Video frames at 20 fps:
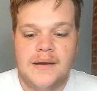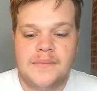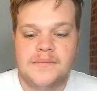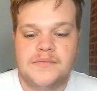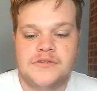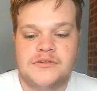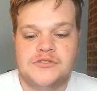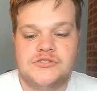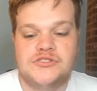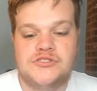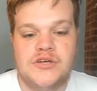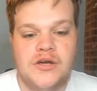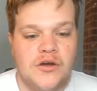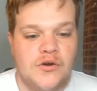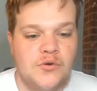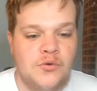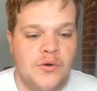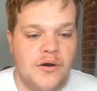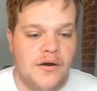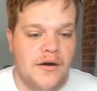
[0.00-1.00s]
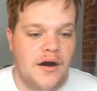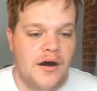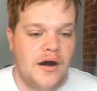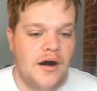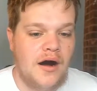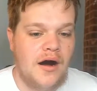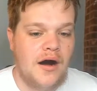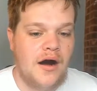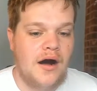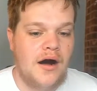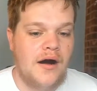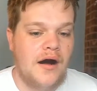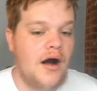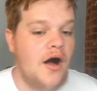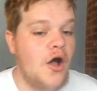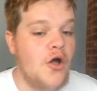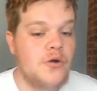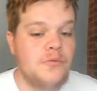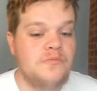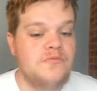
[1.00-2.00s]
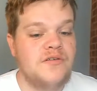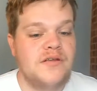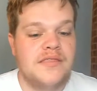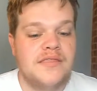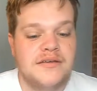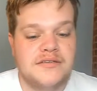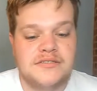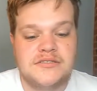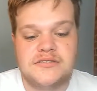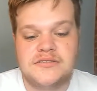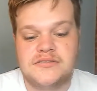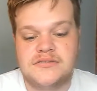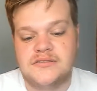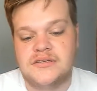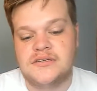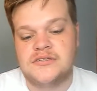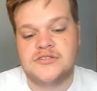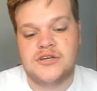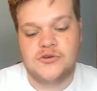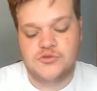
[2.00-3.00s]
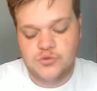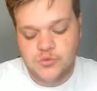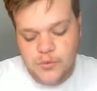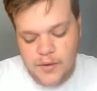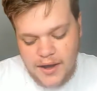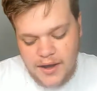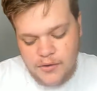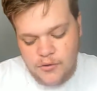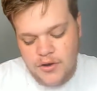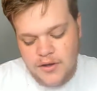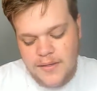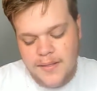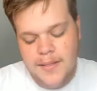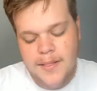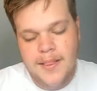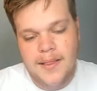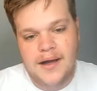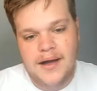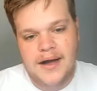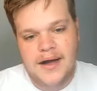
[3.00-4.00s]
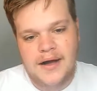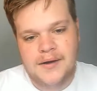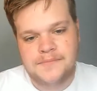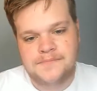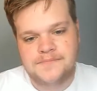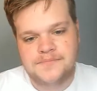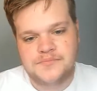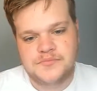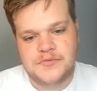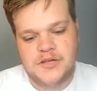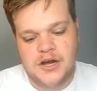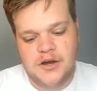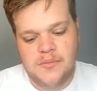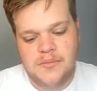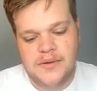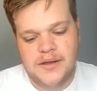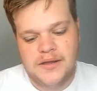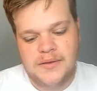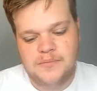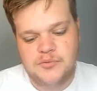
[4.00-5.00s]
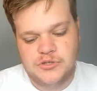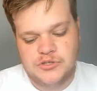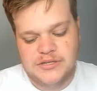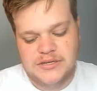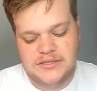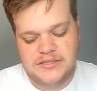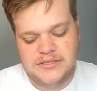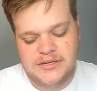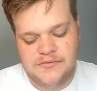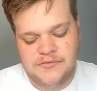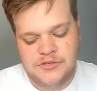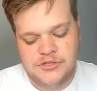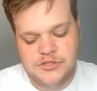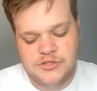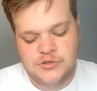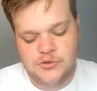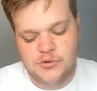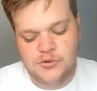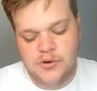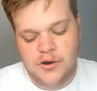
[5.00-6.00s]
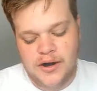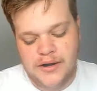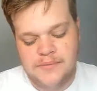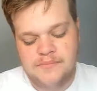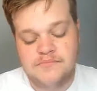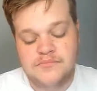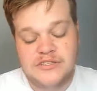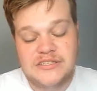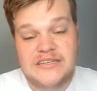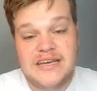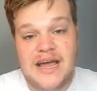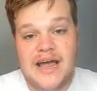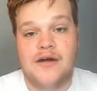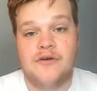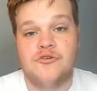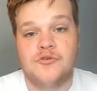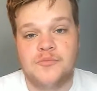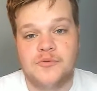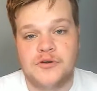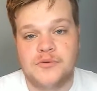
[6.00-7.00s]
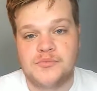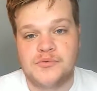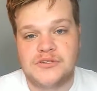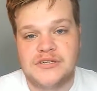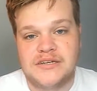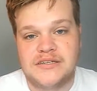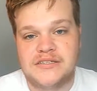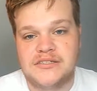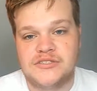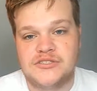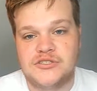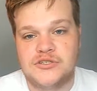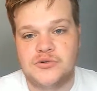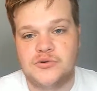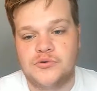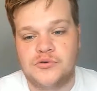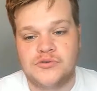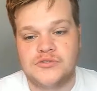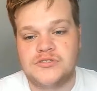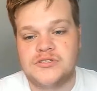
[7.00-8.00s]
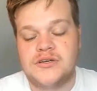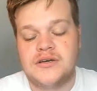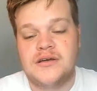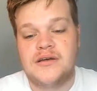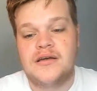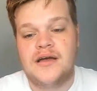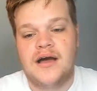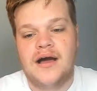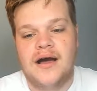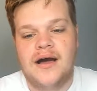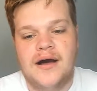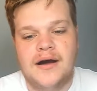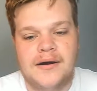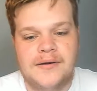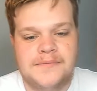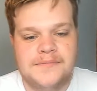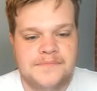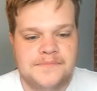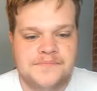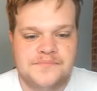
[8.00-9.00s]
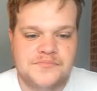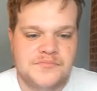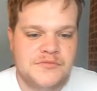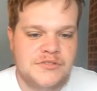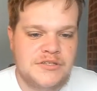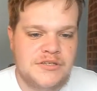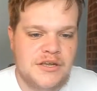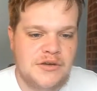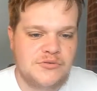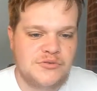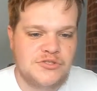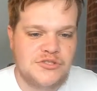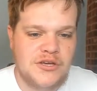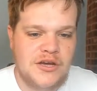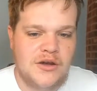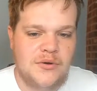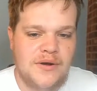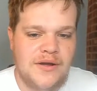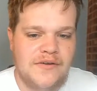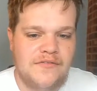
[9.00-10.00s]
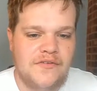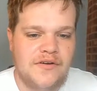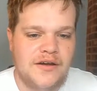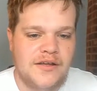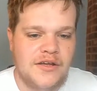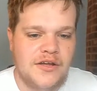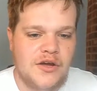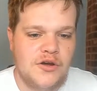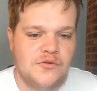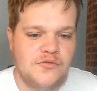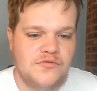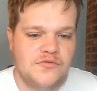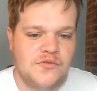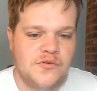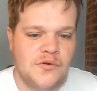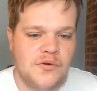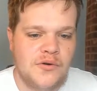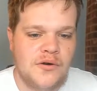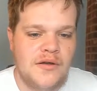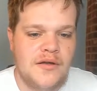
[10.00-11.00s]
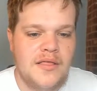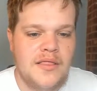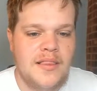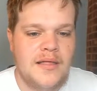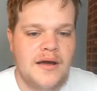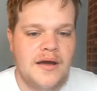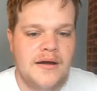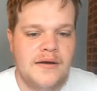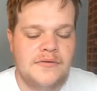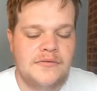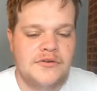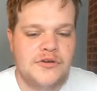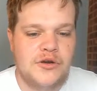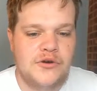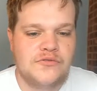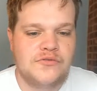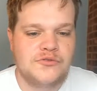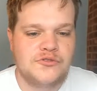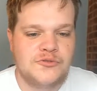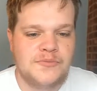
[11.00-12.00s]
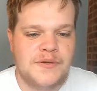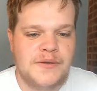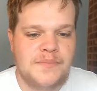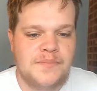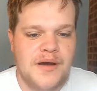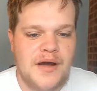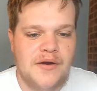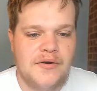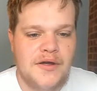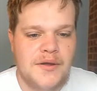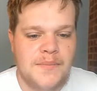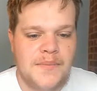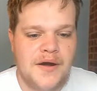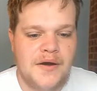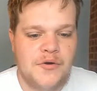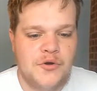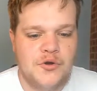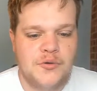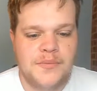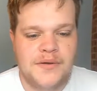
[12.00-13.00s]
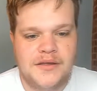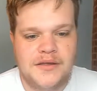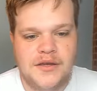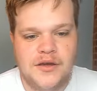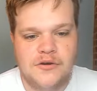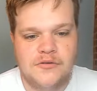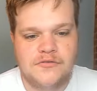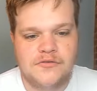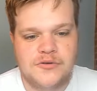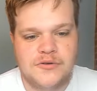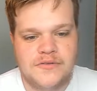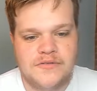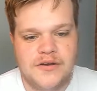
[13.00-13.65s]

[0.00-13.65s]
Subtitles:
So hopefully this goes well. I'll be predicting every score. I'm terrible at predicting scores. So if I go for Yeovil to beat Bury, Bury will beat Yeovil.